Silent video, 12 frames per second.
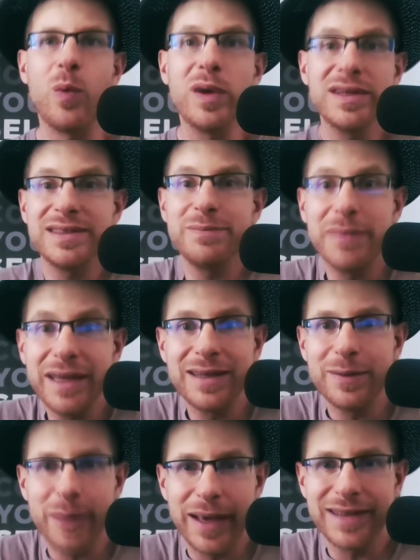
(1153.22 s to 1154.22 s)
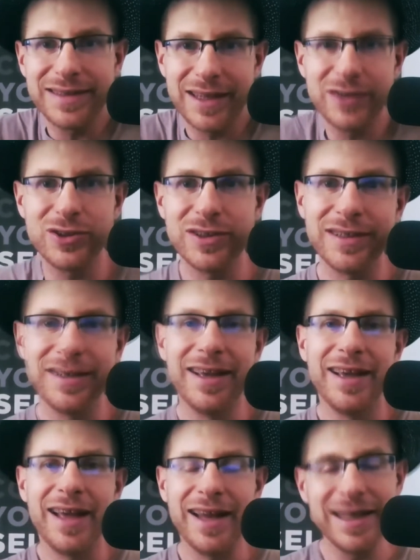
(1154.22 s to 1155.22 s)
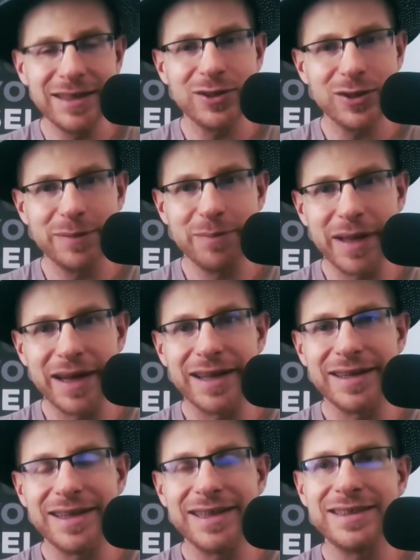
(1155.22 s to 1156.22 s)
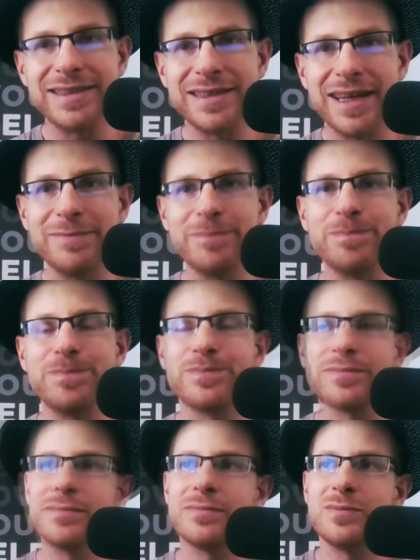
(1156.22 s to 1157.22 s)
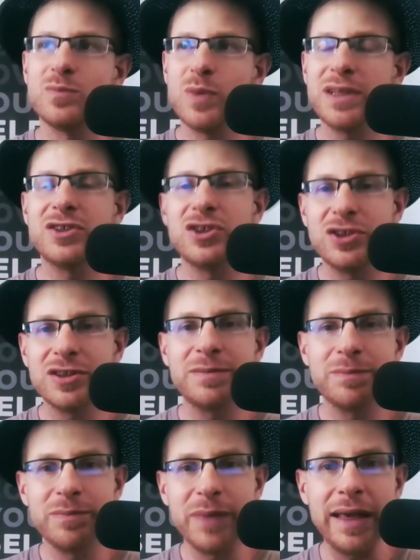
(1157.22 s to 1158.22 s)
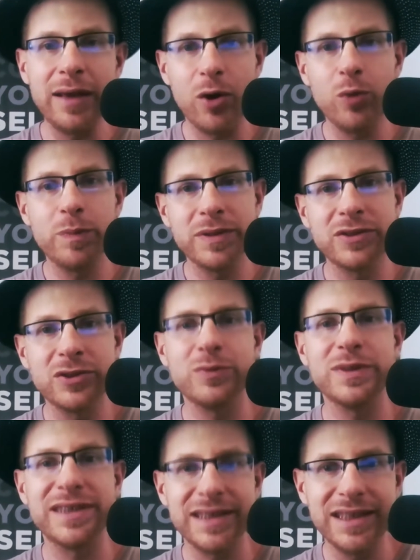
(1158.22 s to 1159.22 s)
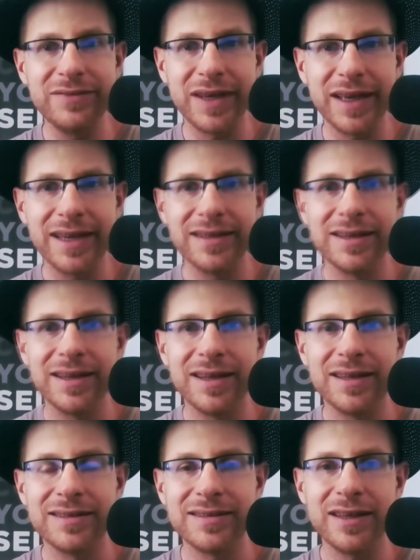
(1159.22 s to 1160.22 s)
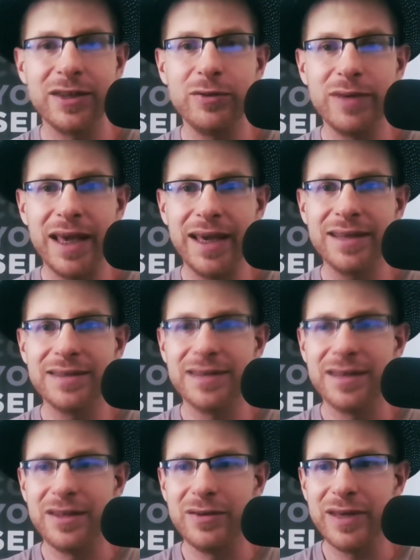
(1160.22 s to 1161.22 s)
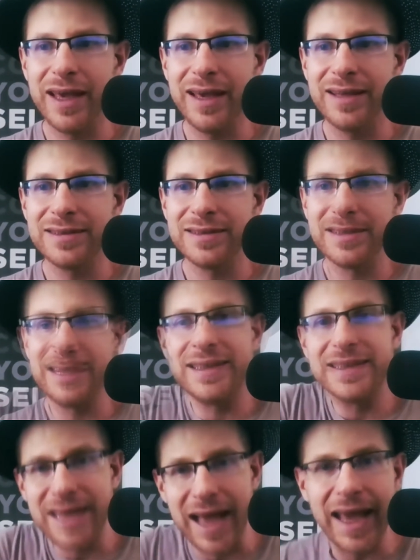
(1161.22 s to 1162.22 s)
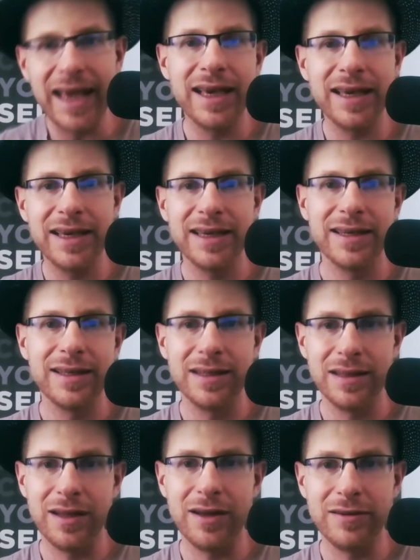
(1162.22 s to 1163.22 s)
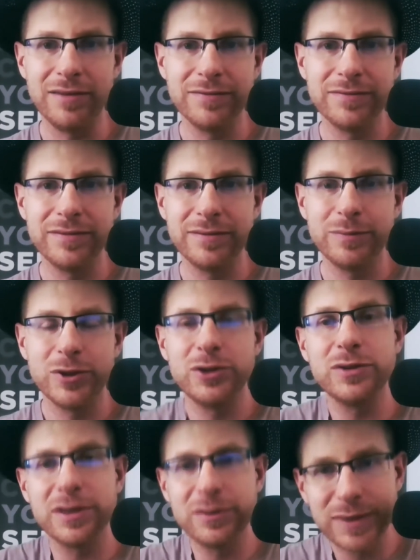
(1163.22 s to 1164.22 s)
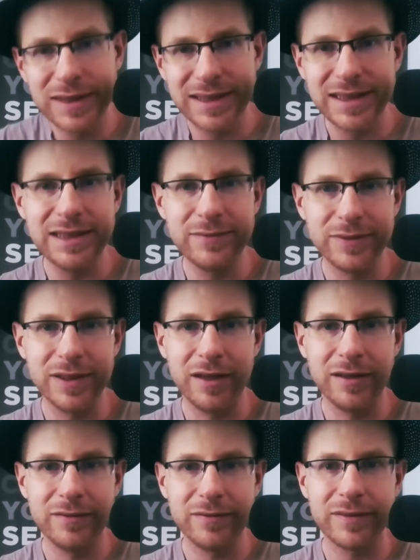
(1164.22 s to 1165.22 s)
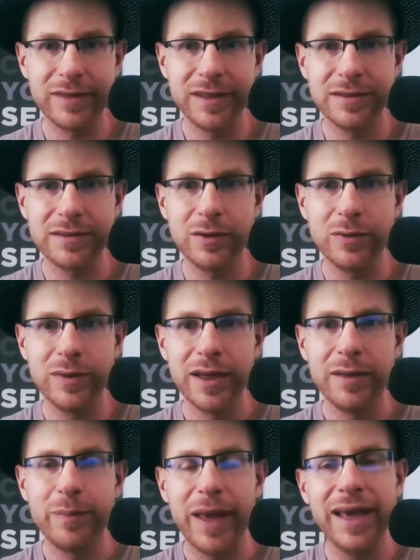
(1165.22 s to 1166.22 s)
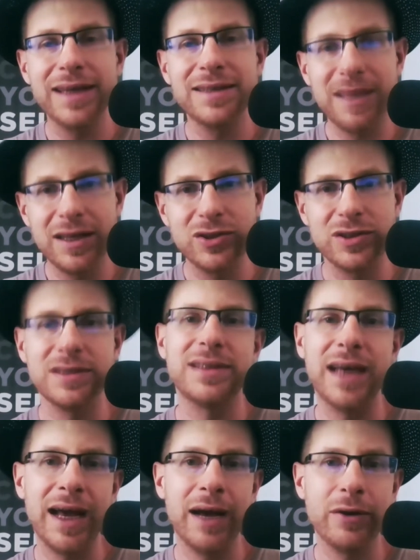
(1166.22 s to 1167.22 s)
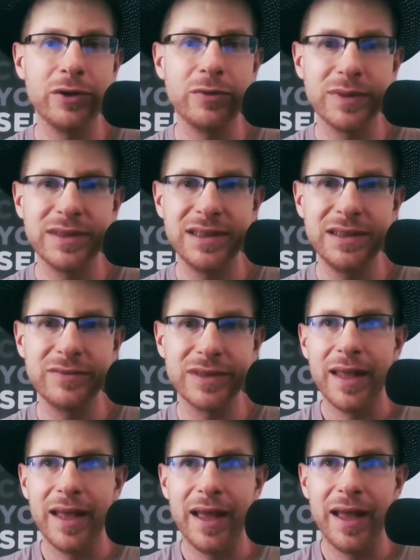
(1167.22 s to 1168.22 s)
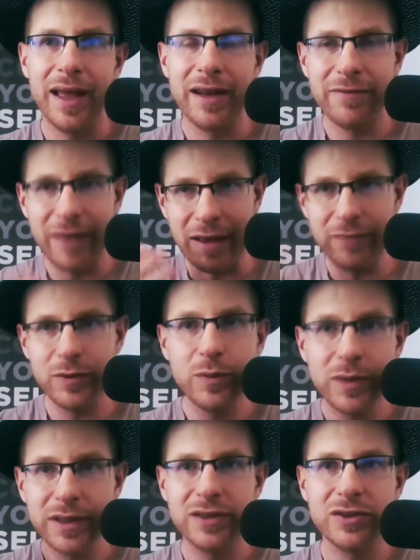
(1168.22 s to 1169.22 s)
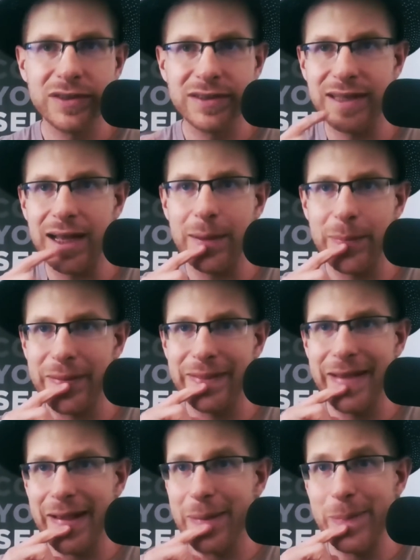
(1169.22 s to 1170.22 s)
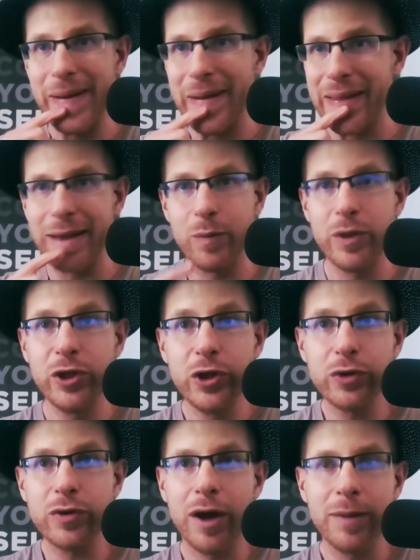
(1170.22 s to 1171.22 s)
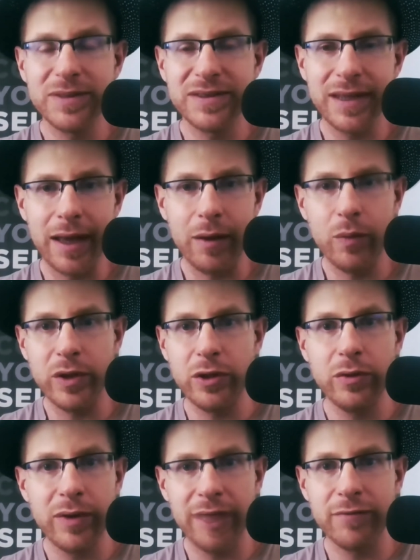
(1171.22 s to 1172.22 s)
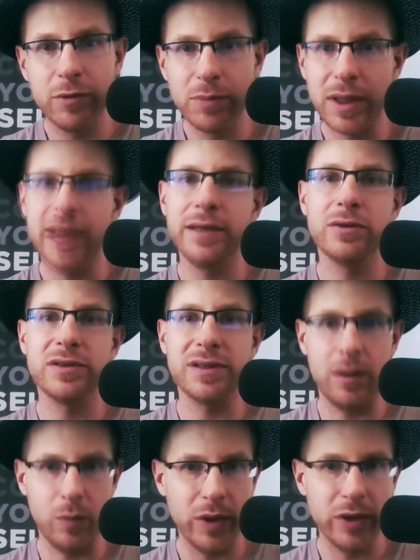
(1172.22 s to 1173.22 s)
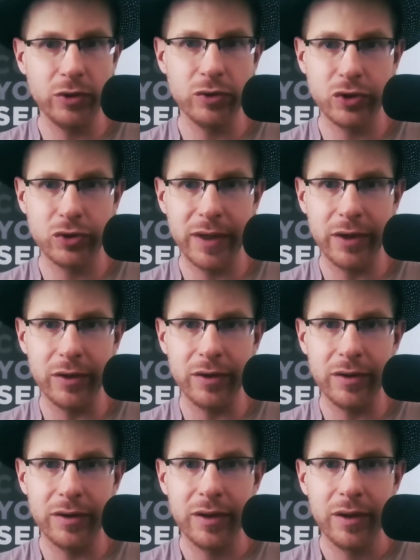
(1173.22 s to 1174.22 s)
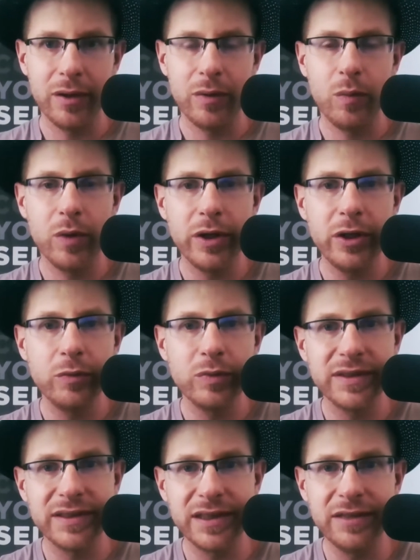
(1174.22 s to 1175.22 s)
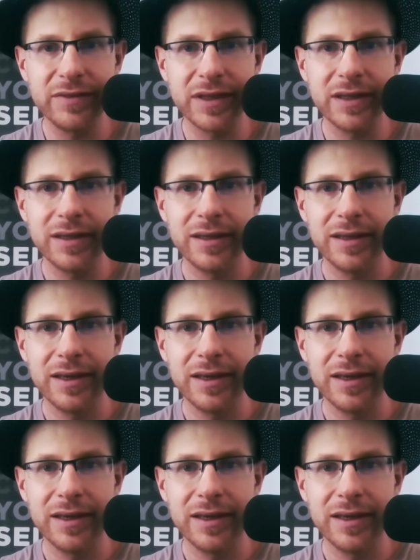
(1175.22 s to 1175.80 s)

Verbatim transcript: what does it mean to pay attention? And he took a minute and he said, well, it's just being open to receiving it. It's like, you can't, you can't take love, but you can receive love. And so paying attention to how you're received. And if everyone can just stop and think about, like, when you're upset, when you have your blinders on, when you're triggered, what are you receiving?